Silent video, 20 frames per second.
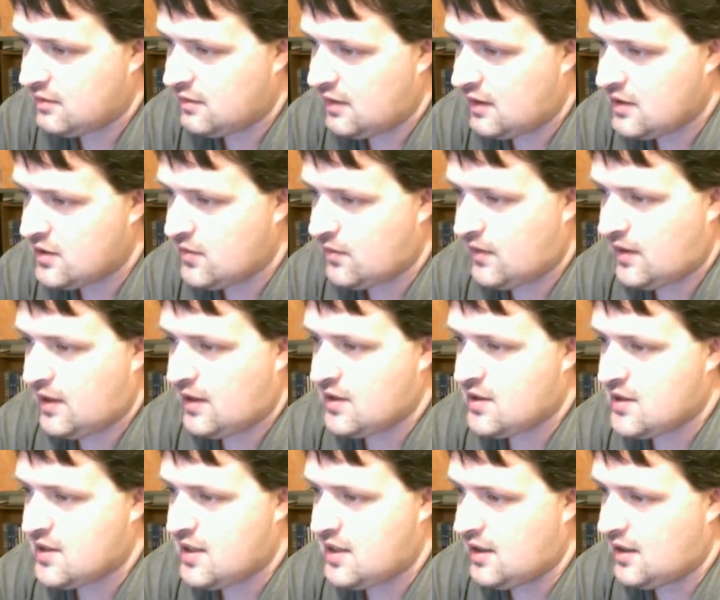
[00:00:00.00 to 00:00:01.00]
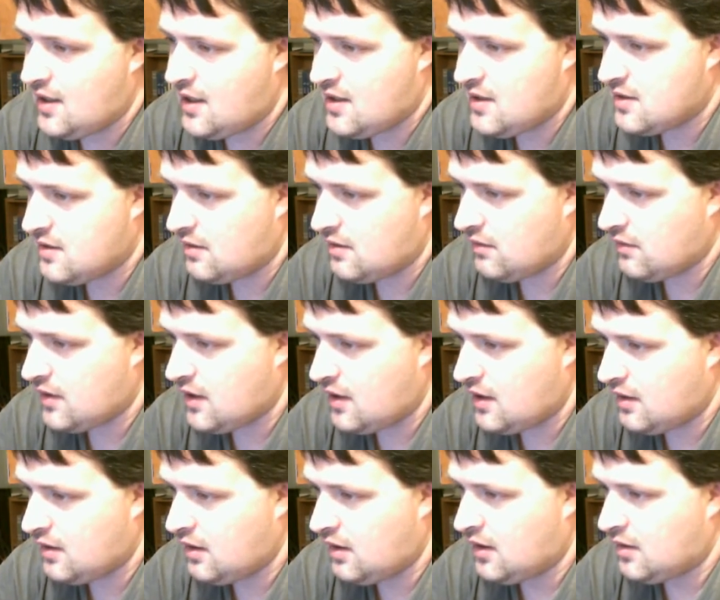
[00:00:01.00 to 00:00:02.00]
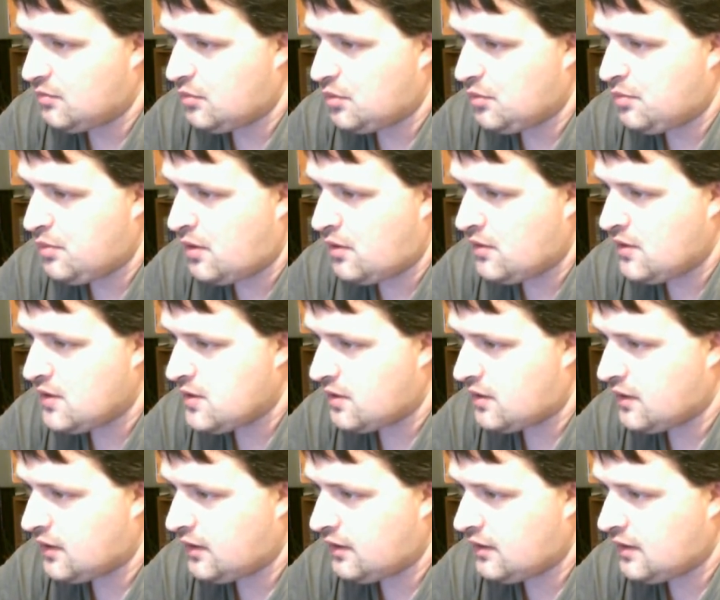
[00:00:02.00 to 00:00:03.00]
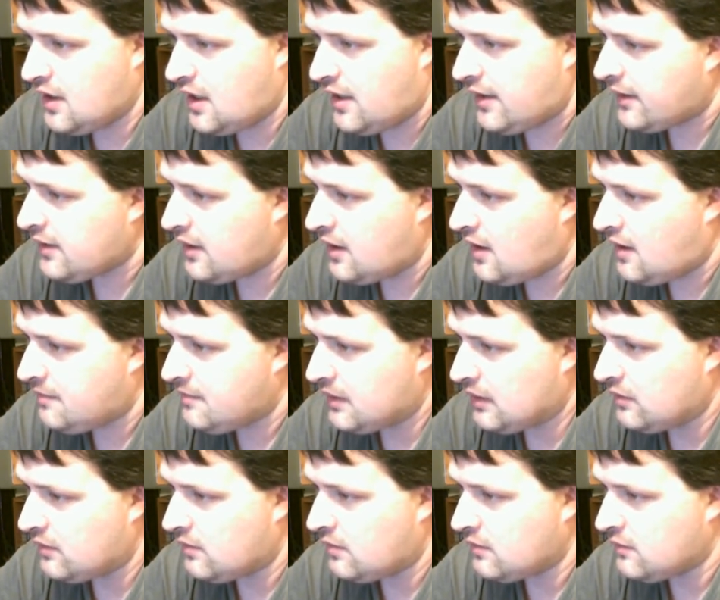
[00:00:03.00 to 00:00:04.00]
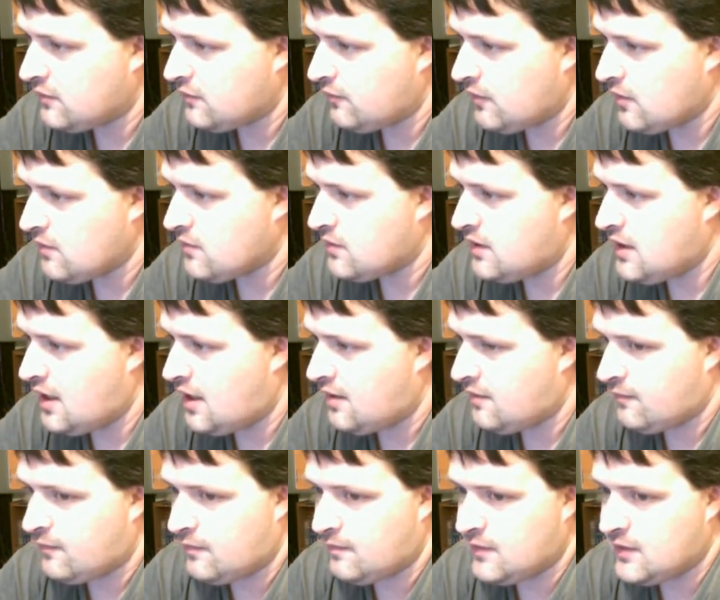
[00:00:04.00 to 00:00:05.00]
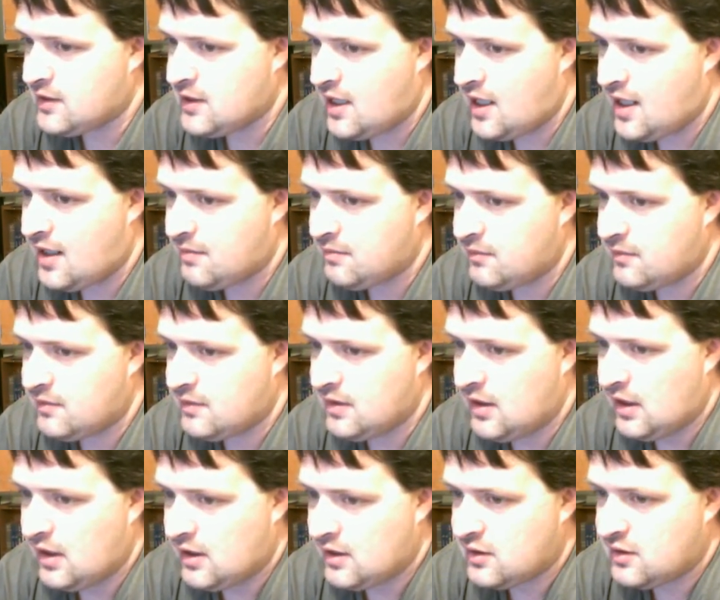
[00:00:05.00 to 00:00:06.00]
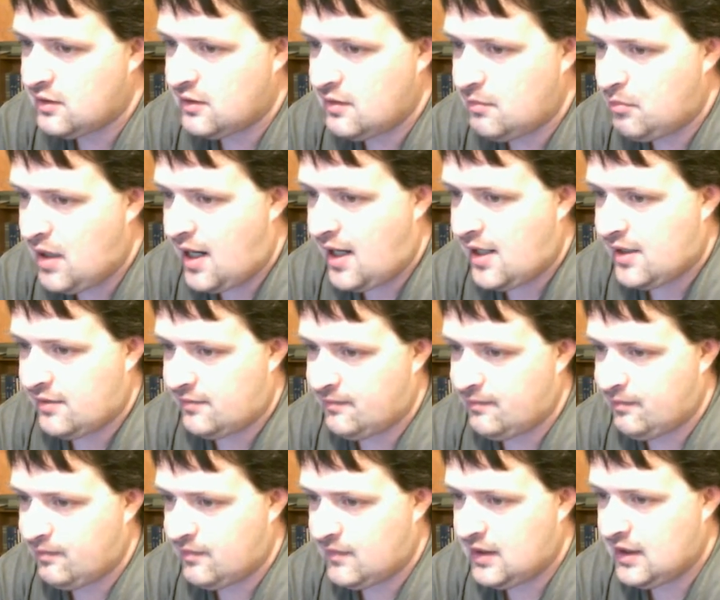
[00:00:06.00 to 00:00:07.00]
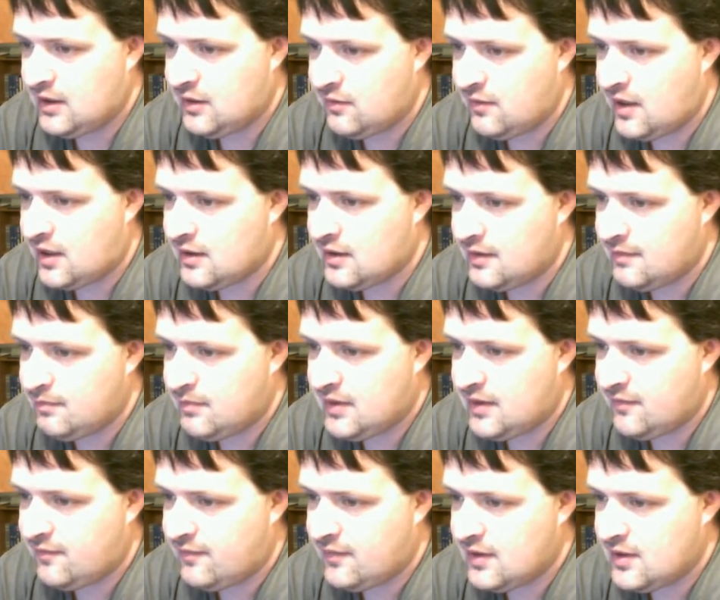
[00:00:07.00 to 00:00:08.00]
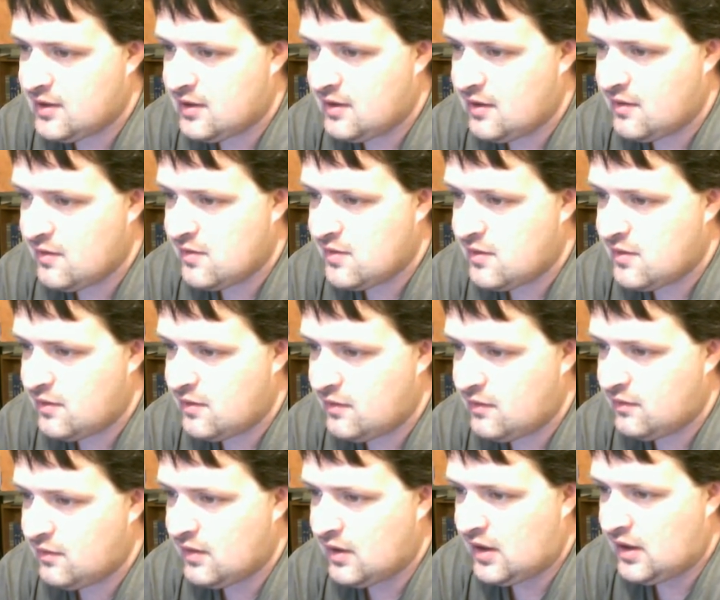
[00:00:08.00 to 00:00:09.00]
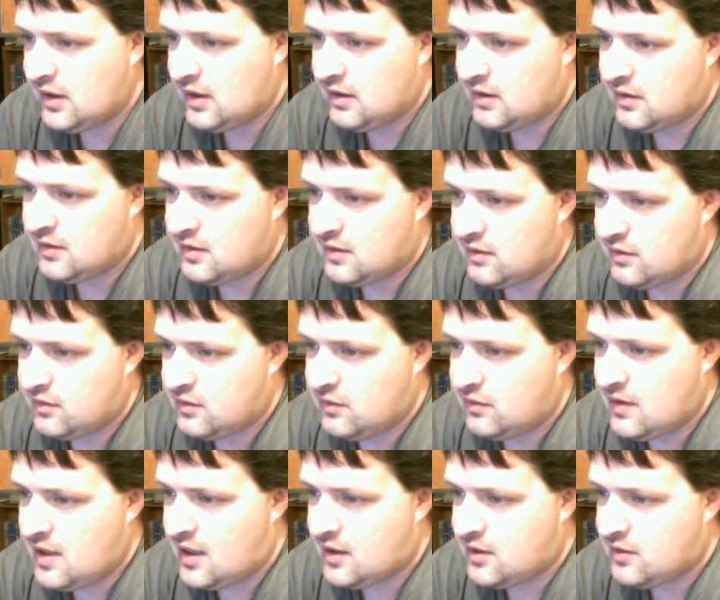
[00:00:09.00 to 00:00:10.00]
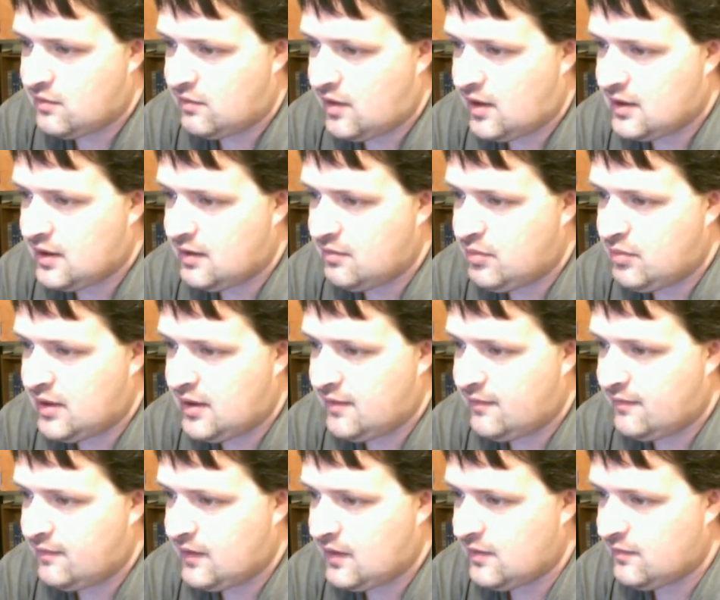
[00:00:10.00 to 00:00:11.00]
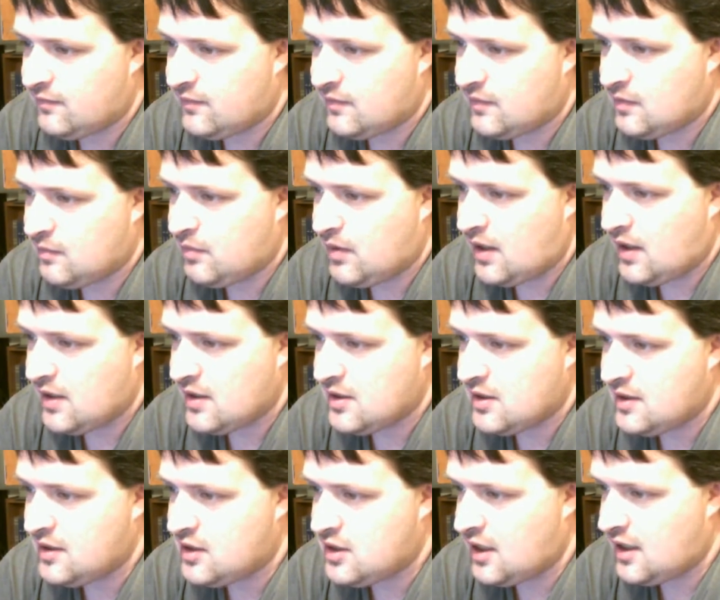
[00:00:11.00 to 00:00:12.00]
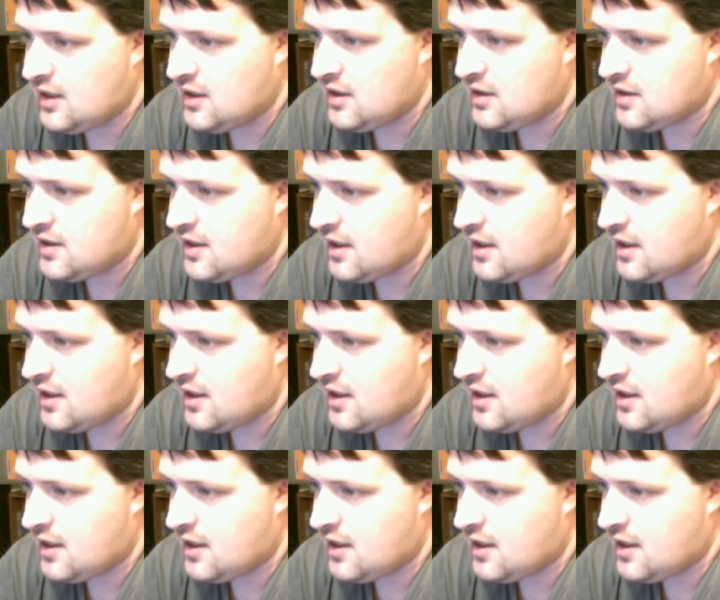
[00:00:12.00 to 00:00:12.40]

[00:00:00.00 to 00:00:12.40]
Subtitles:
That's what I see it as. Okay. Proponents argue that economic growth slows down from the top to the bottom, indirectly benefits those who do not directly benefit from the policy changes.